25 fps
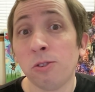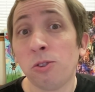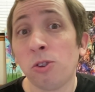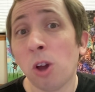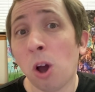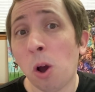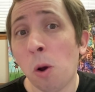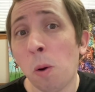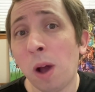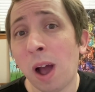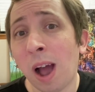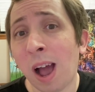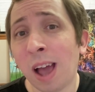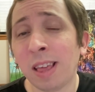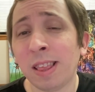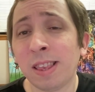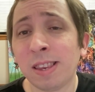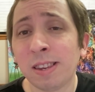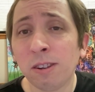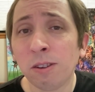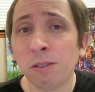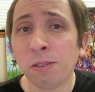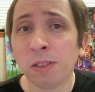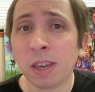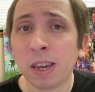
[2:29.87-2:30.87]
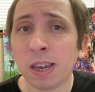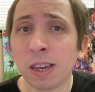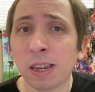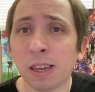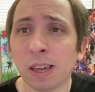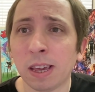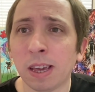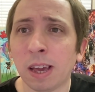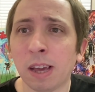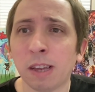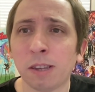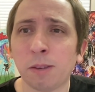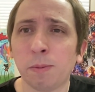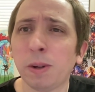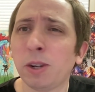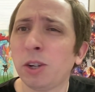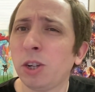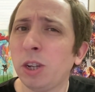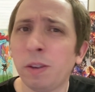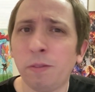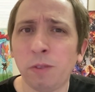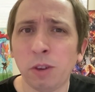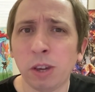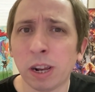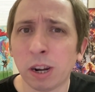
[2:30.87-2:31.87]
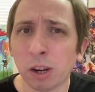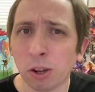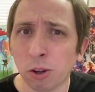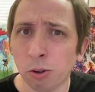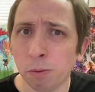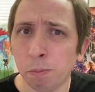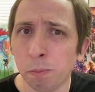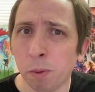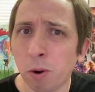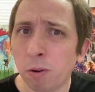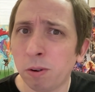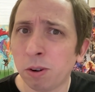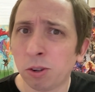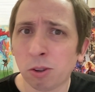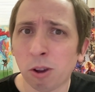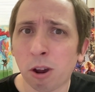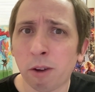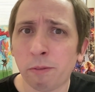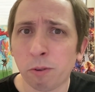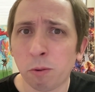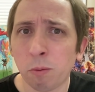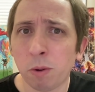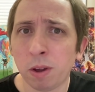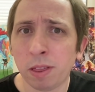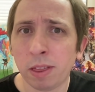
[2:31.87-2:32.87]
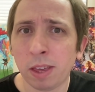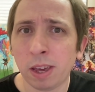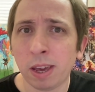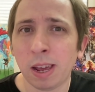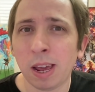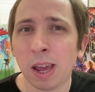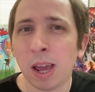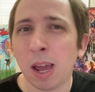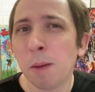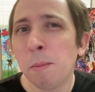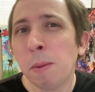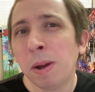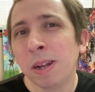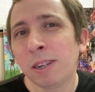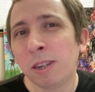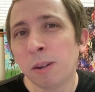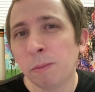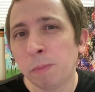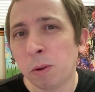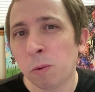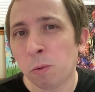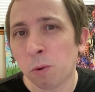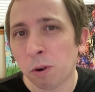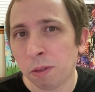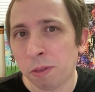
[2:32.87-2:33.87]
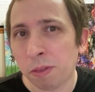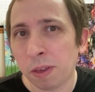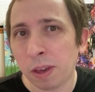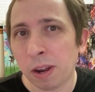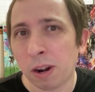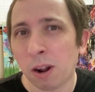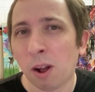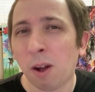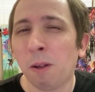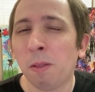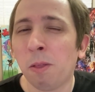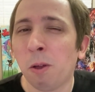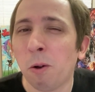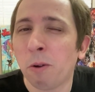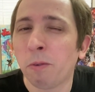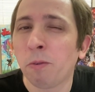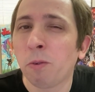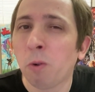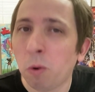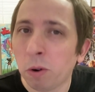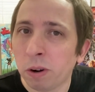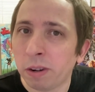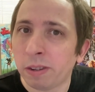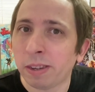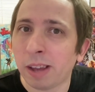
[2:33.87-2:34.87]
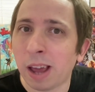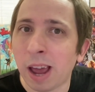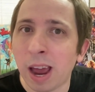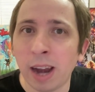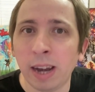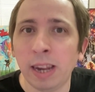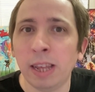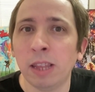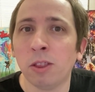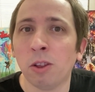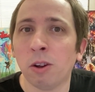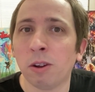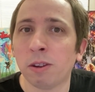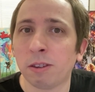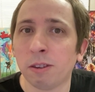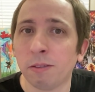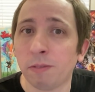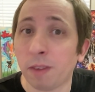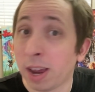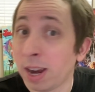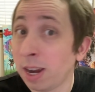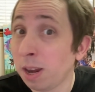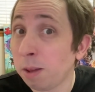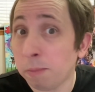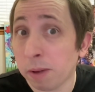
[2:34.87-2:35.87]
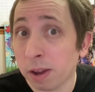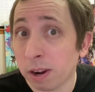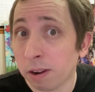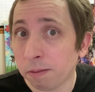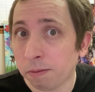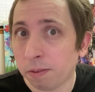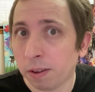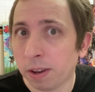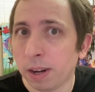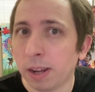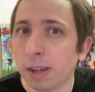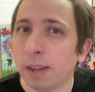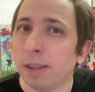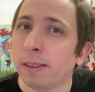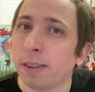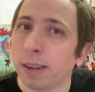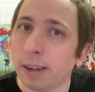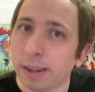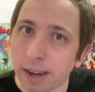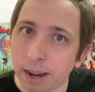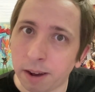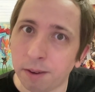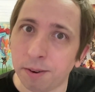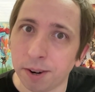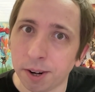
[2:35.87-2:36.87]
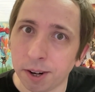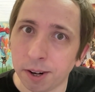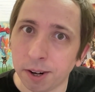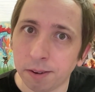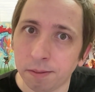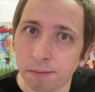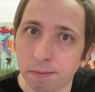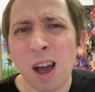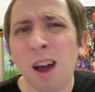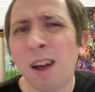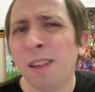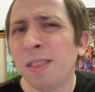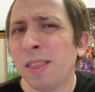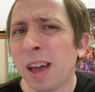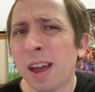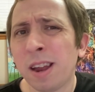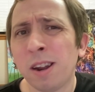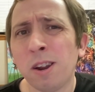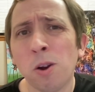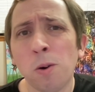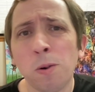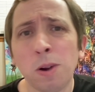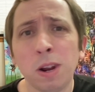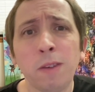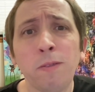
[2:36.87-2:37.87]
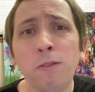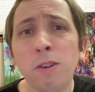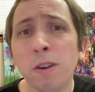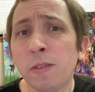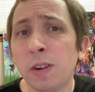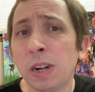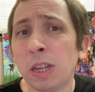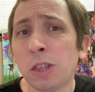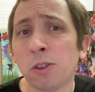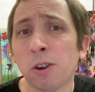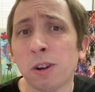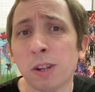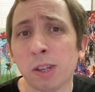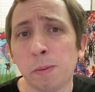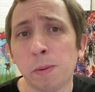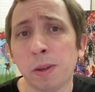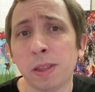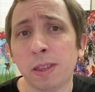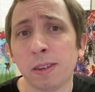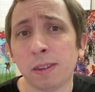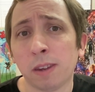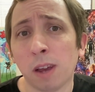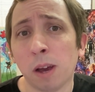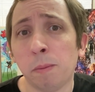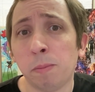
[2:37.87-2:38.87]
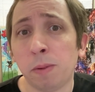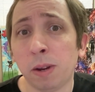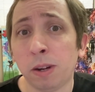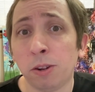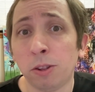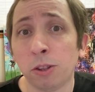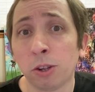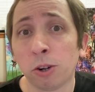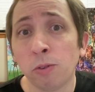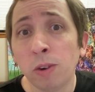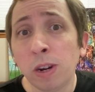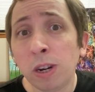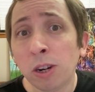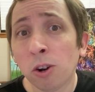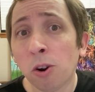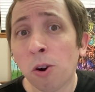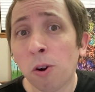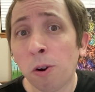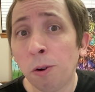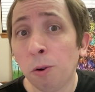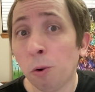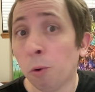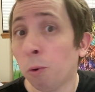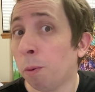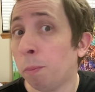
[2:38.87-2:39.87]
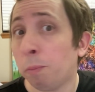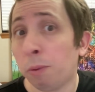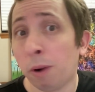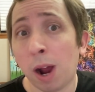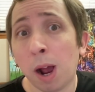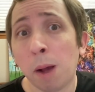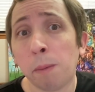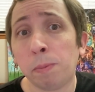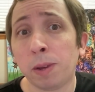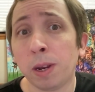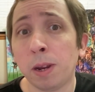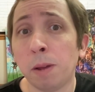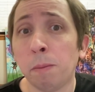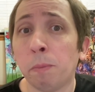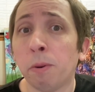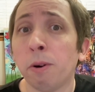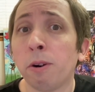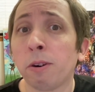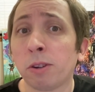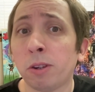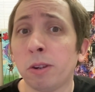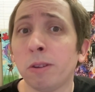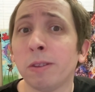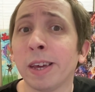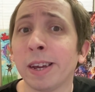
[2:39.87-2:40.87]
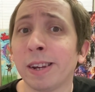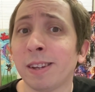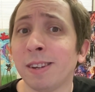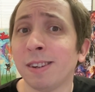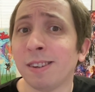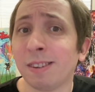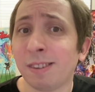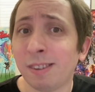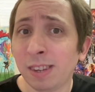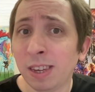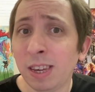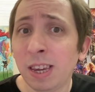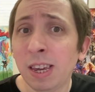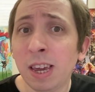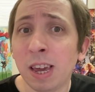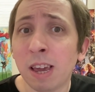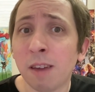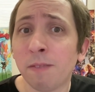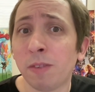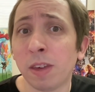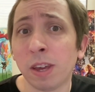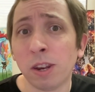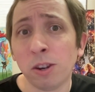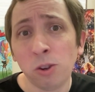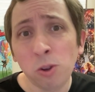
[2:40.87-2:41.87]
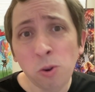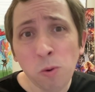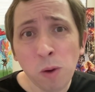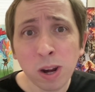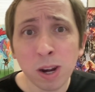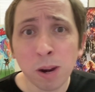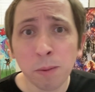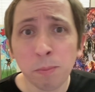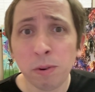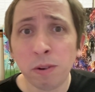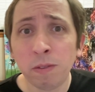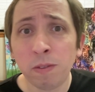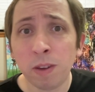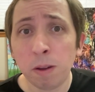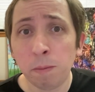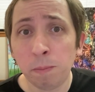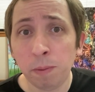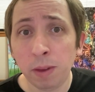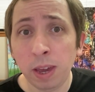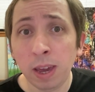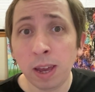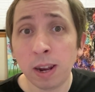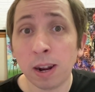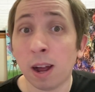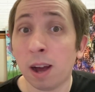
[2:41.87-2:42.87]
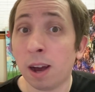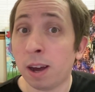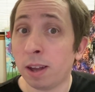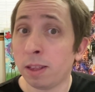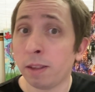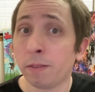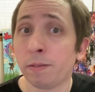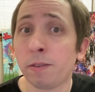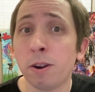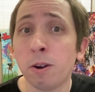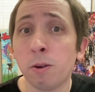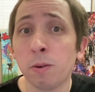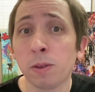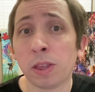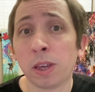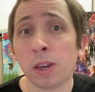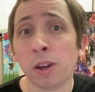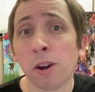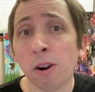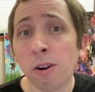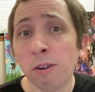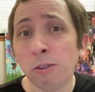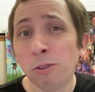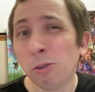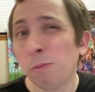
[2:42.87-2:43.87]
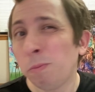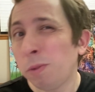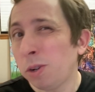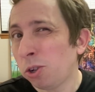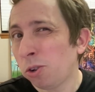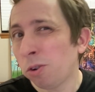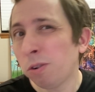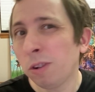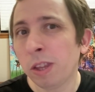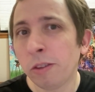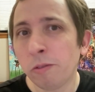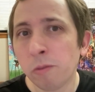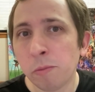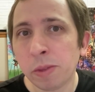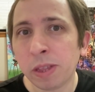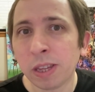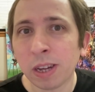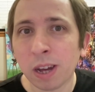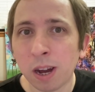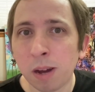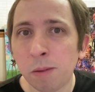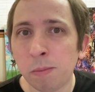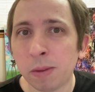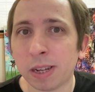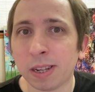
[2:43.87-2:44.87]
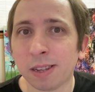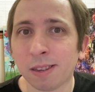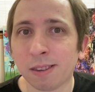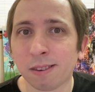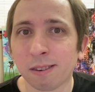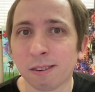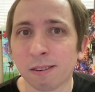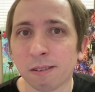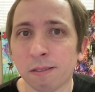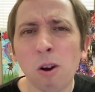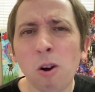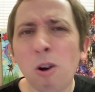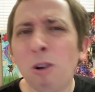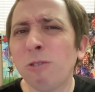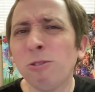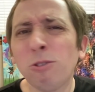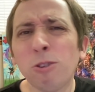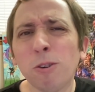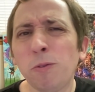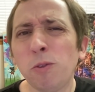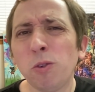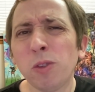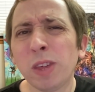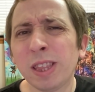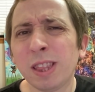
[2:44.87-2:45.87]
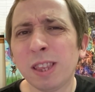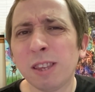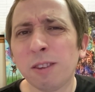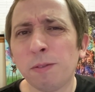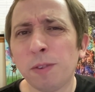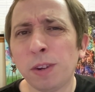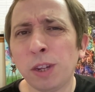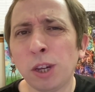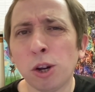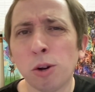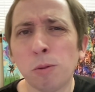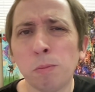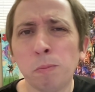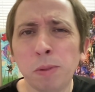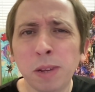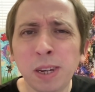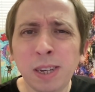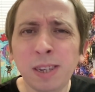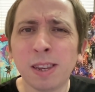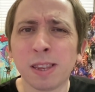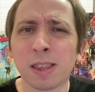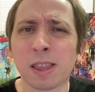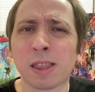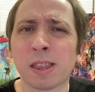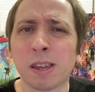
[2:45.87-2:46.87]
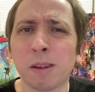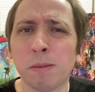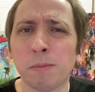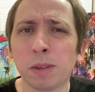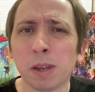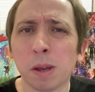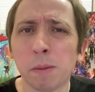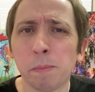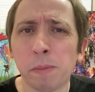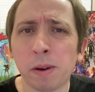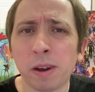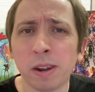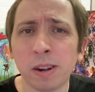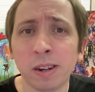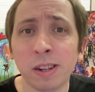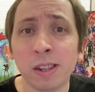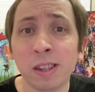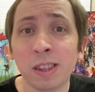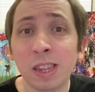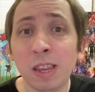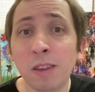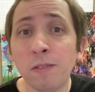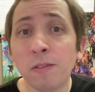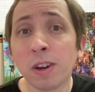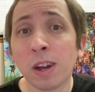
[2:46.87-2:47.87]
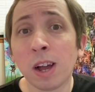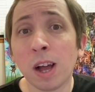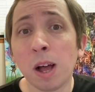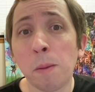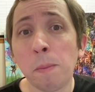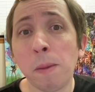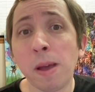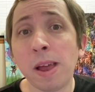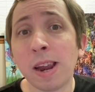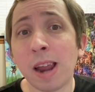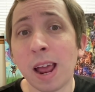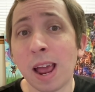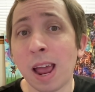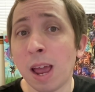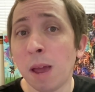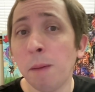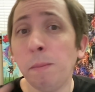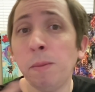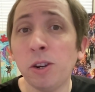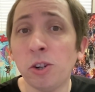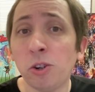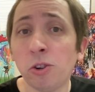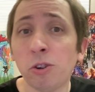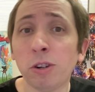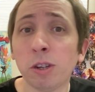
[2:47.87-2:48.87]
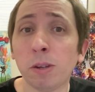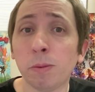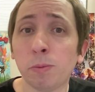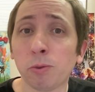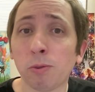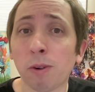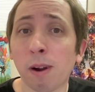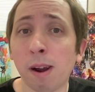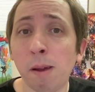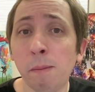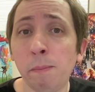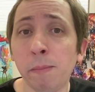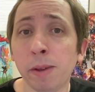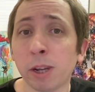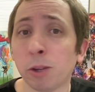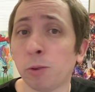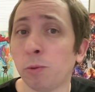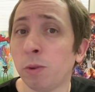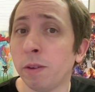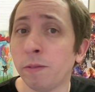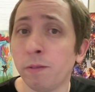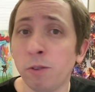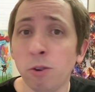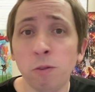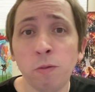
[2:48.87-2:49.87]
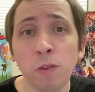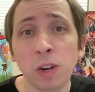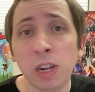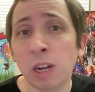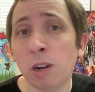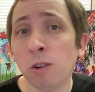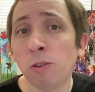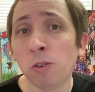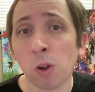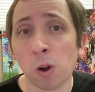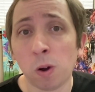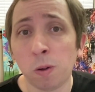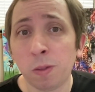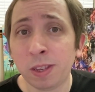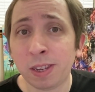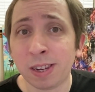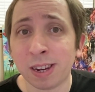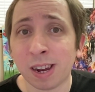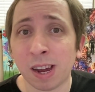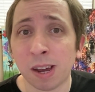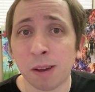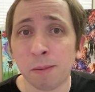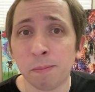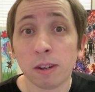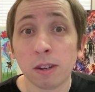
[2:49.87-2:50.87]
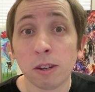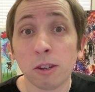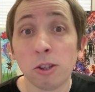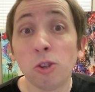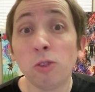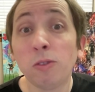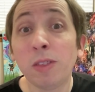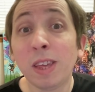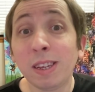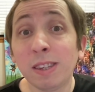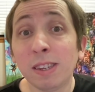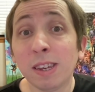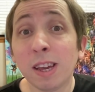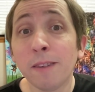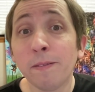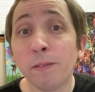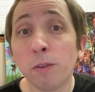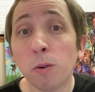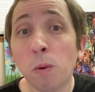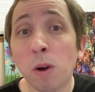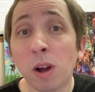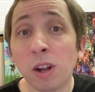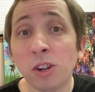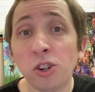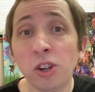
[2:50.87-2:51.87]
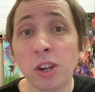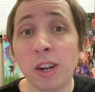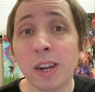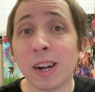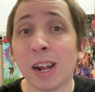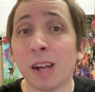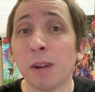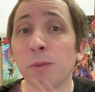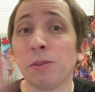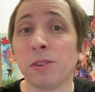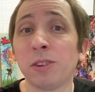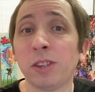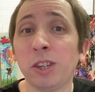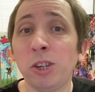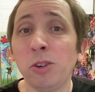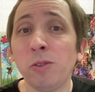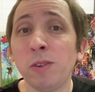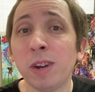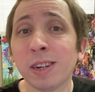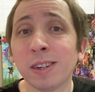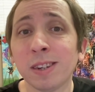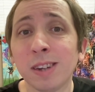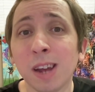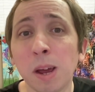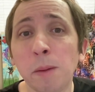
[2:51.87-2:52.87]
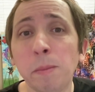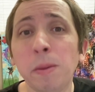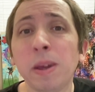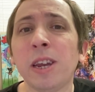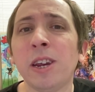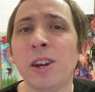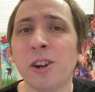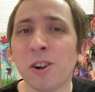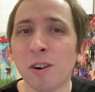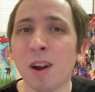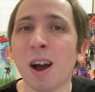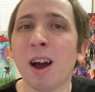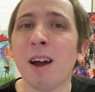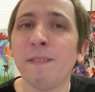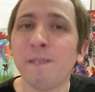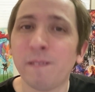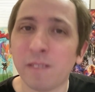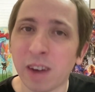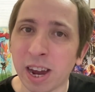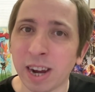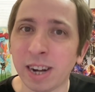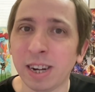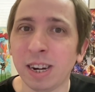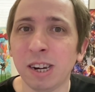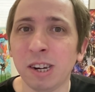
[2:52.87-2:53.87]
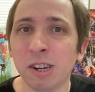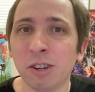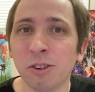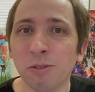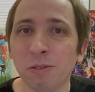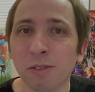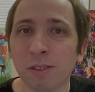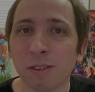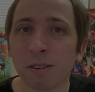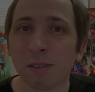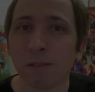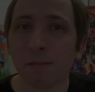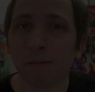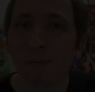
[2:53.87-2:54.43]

So I still think, especially if you get a good bonus offer with it, it might still be worth it, although of course any loss of any benefit is a downer. On that note, if you have any thoughts about this update to the Green Card, or perhaps any perks you'd like to see if they do end up revamping it, I'd love to know what they are, so be sure to leave them in the comments. Also, if you like this video, please hit the thumbs up button, leave a comment, and be sure to subscribe because we have new videos all the time. So thanks again for watching, and I will see you next time here on Finding News.